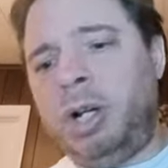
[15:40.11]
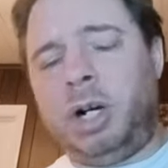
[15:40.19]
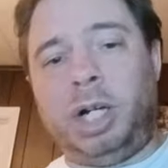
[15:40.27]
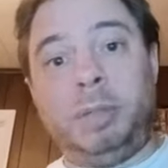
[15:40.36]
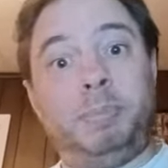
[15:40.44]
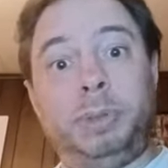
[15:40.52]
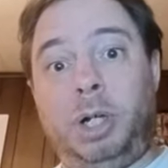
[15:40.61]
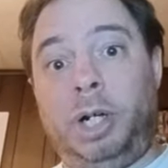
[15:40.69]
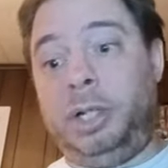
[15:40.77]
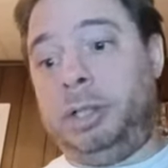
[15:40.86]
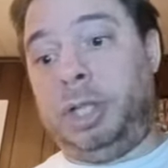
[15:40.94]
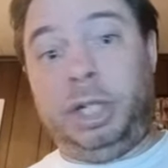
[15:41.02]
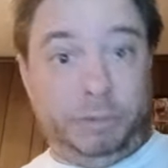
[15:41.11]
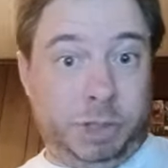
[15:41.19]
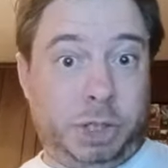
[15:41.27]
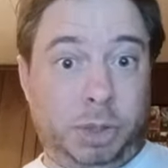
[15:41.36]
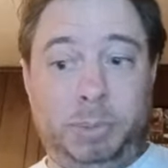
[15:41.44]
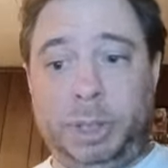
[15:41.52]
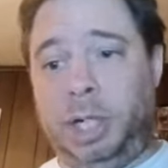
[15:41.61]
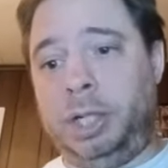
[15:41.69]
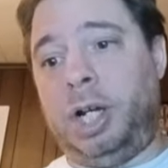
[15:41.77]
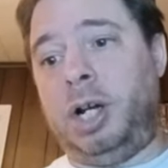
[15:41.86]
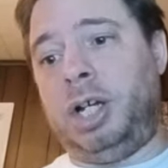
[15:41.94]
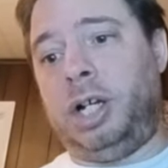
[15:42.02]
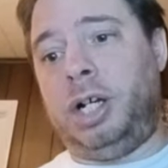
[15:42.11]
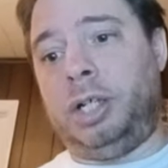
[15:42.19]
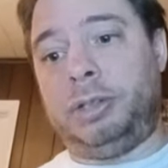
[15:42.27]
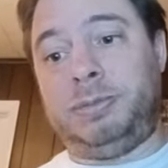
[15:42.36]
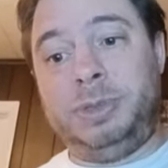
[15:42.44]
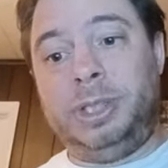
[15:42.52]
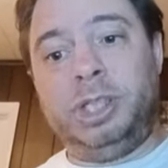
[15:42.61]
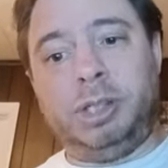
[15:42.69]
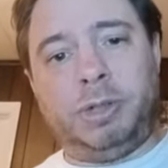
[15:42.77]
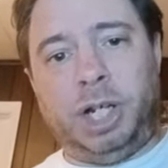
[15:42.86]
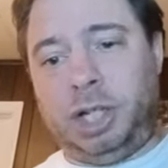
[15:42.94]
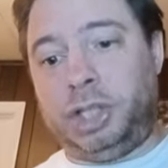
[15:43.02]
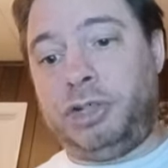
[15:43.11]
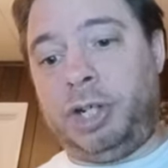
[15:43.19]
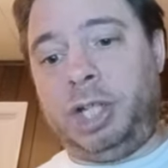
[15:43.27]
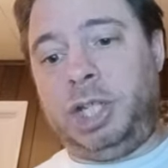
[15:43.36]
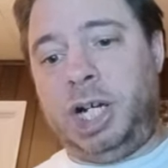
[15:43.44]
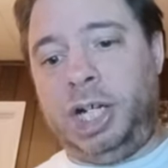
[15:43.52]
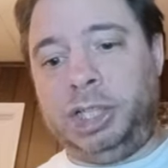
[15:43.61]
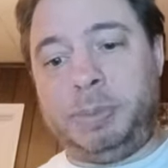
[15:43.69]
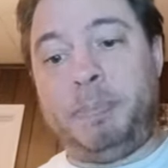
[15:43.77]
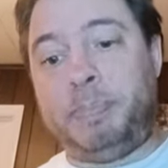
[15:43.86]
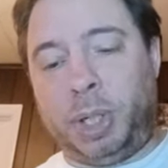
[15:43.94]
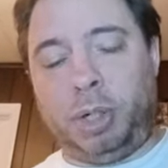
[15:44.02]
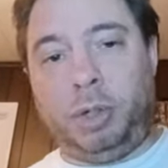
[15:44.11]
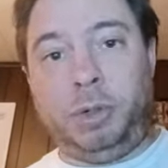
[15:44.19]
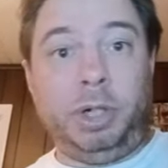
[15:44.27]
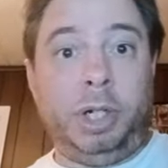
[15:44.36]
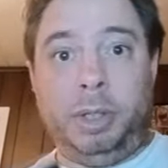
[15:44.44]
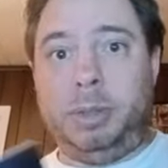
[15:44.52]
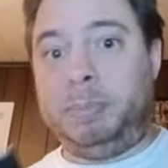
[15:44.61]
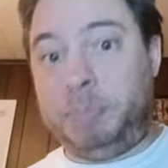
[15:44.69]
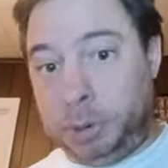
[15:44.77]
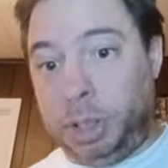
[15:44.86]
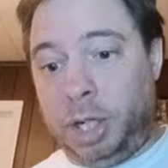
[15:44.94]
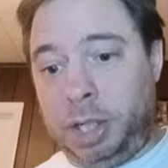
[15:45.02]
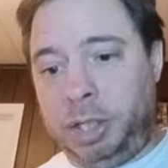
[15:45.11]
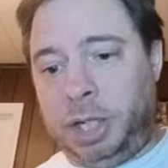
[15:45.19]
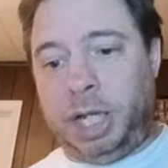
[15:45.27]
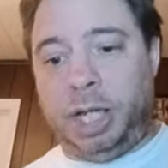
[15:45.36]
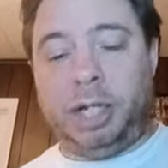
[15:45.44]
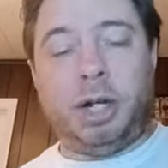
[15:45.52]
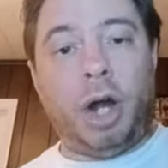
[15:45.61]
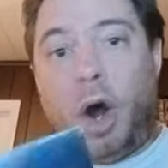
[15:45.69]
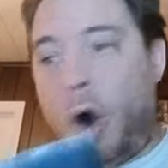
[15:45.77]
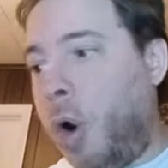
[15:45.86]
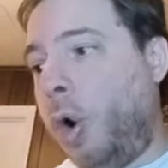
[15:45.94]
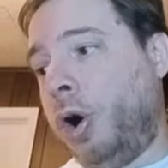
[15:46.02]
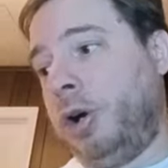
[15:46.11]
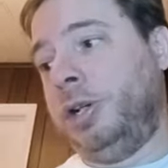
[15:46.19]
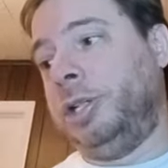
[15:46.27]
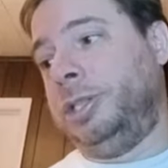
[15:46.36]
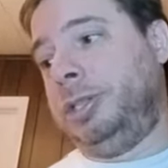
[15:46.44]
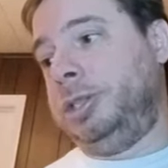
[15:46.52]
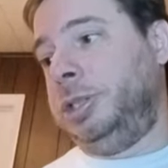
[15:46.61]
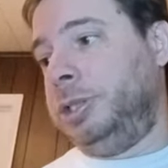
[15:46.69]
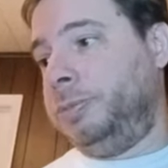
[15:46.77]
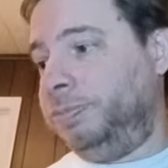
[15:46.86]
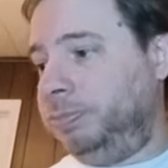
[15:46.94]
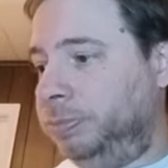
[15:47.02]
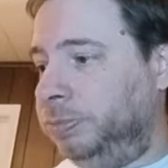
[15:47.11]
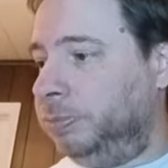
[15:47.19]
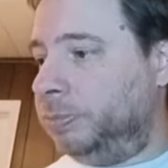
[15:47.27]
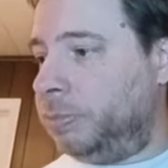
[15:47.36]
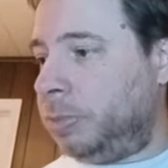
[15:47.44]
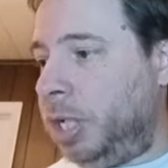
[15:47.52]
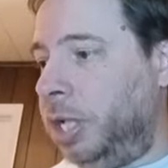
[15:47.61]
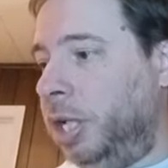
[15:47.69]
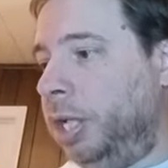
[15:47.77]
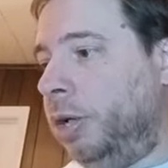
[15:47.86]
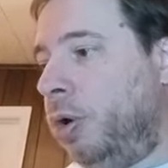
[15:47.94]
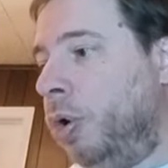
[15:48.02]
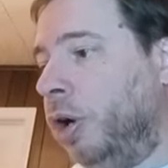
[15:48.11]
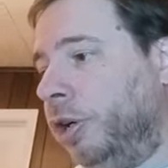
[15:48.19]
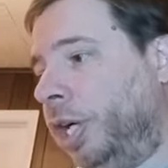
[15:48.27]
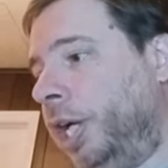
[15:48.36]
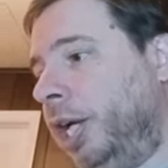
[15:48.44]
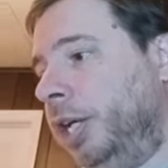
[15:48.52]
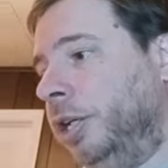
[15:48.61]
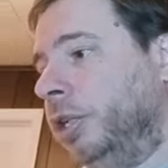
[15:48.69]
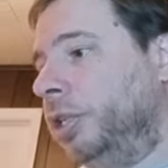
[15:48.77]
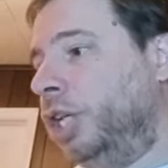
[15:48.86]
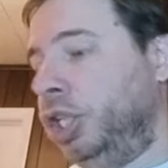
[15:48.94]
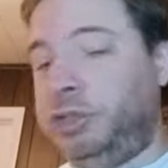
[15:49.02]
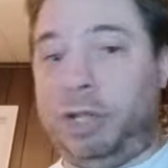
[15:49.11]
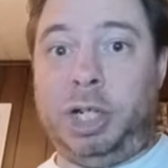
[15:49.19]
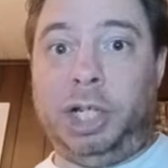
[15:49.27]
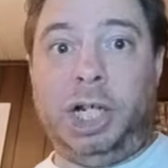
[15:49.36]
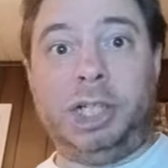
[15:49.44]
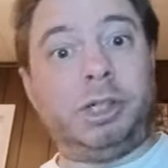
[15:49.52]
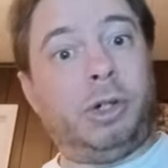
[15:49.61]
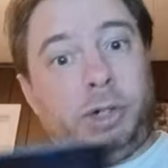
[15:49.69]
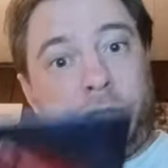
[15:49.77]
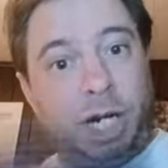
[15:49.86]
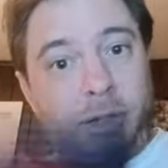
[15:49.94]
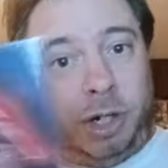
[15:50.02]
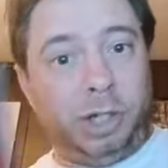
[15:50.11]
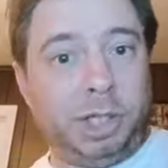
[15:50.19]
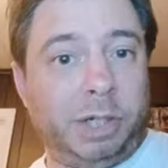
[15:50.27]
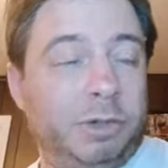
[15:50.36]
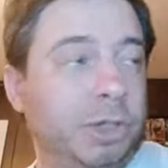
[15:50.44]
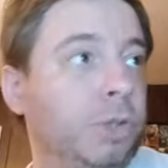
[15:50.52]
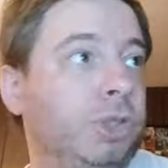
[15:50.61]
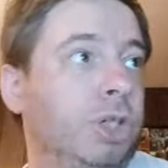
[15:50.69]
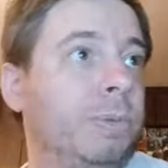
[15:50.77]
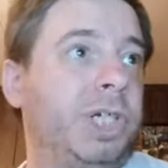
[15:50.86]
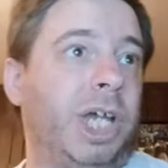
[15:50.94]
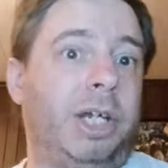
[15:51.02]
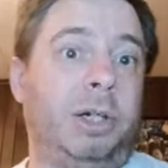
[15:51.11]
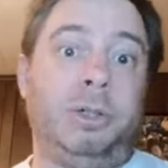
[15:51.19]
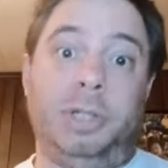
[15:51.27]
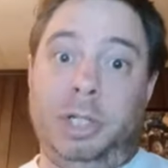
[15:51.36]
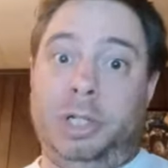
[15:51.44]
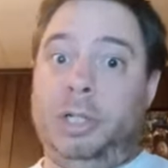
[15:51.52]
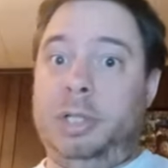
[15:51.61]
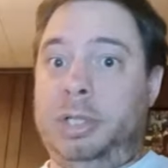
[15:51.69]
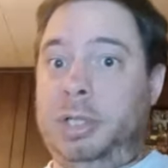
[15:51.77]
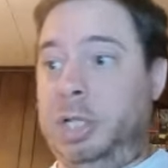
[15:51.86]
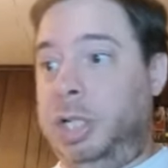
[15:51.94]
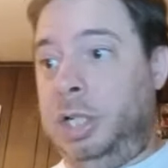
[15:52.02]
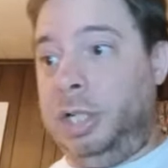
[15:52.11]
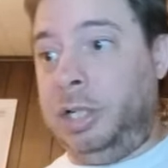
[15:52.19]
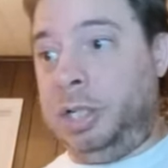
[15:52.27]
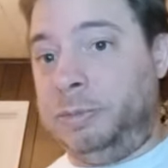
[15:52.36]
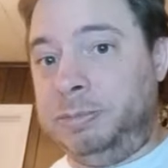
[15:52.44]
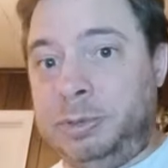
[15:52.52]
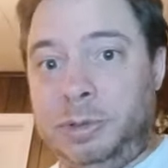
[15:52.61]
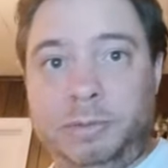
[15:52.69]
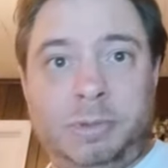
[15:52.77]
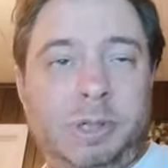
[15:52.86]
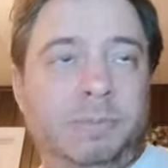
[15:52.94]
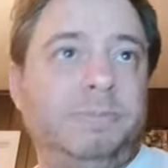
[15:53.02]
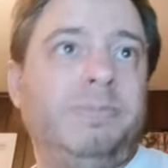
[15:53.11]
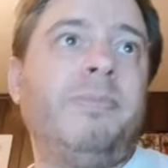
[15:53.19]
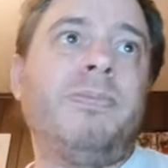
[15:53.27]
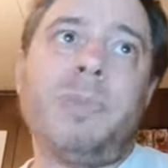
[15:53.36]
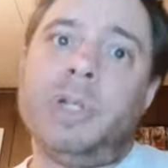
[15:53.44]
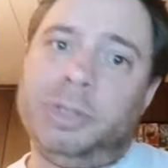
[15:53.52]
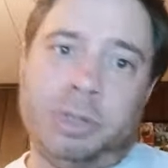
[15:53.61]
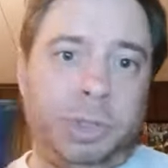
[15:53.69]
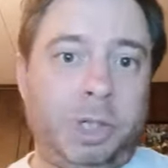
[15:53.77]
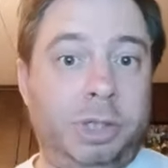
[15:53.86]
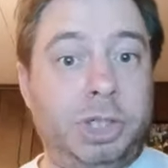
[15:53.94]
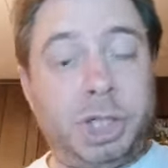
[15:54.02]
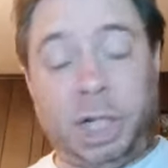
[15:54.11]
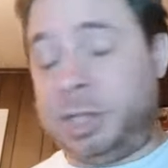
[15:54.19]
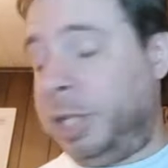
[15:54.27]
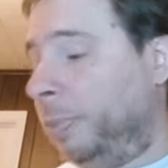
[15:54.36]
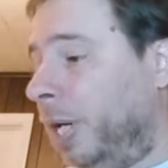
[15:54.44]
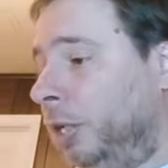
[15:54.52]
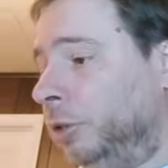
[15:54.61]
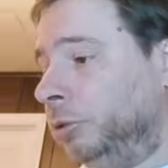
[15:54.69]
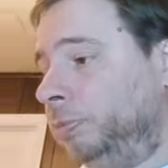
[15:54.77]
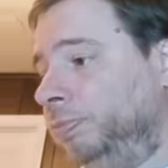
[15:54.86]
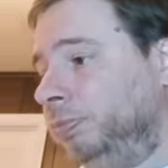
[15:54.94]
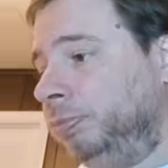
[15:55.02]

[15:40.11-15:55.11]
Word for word: on blood the original blood Uh, it's got adrenalized burn blood and horror and Horror and Adrenalize are now on their YouTube channel. Uh, so you can check them out.